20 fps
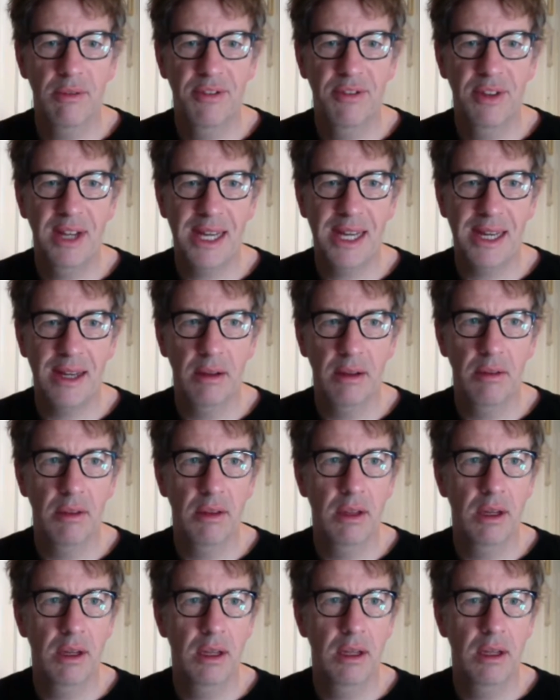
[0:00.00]
V on
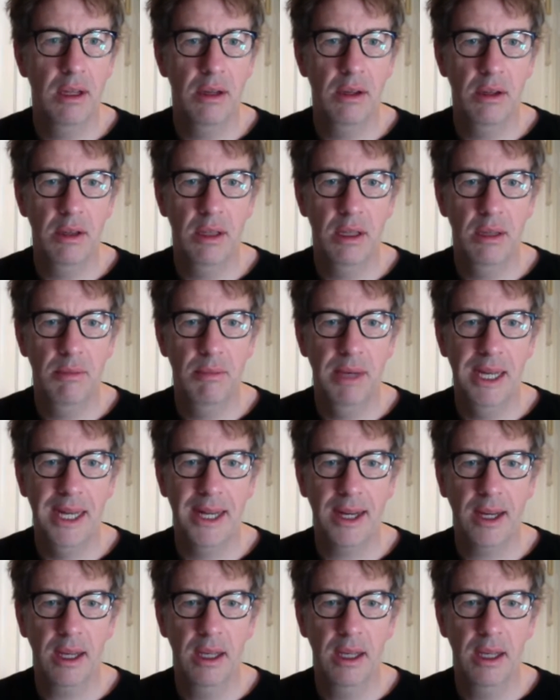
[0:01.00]
the Mac.